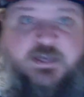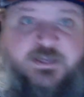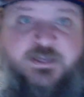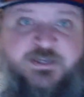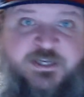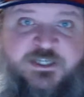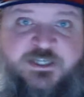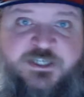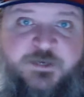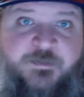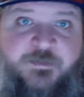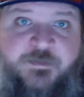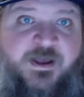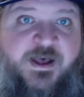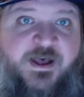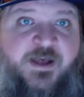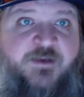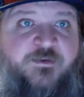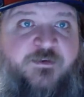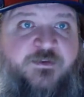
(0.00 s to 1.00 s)
TJ
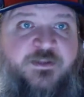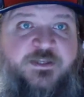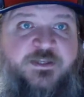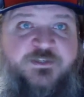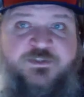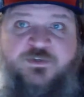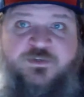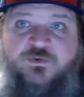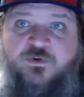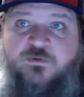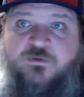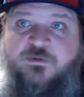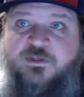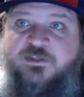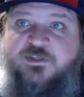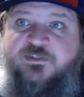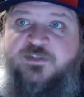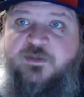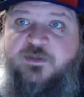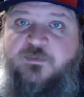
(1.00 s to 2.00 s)
McConnell is
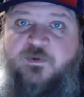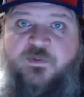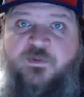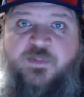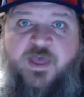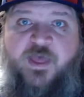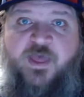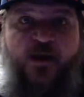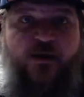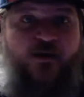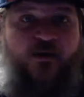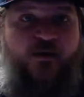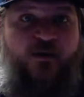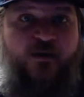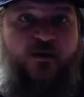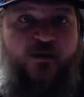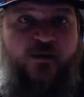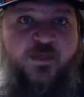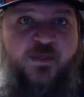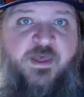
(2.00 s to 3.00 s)
normally someone that
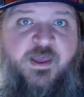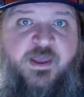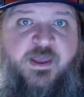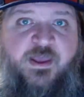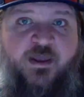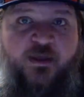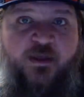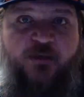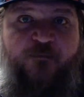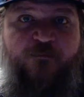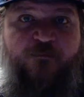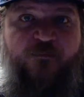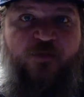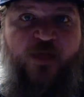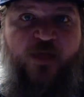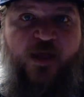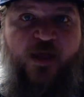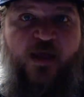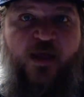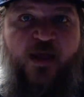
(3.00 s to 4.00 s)
they
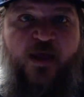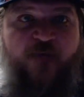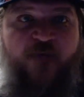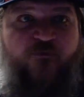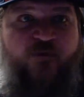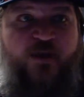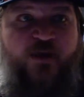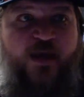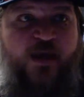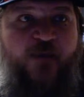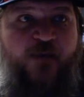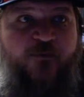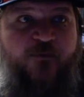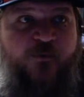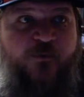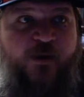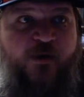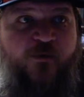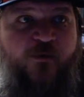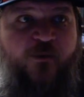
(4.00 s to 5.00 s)
play every game
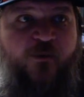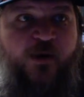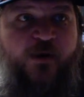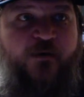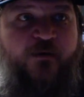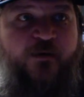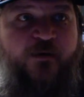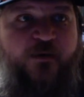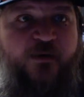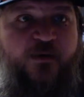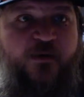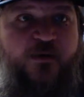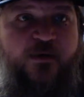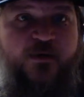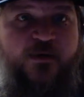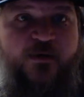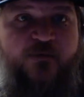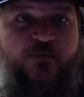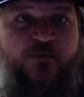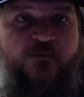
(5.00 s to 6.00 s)
no matter what,
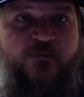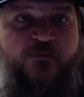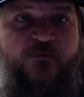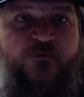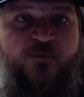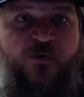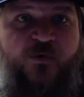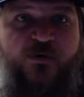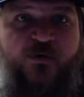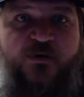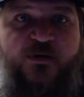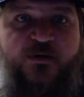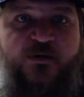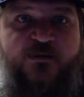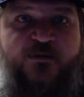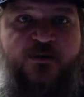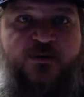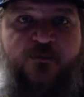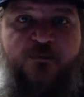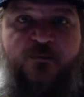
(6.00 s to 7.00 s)
even
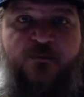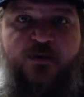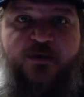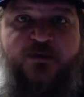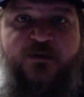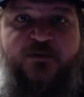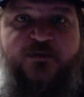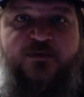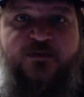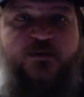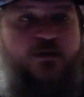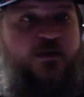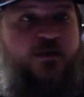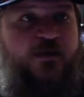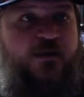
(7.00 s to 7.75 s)
14-something minutes.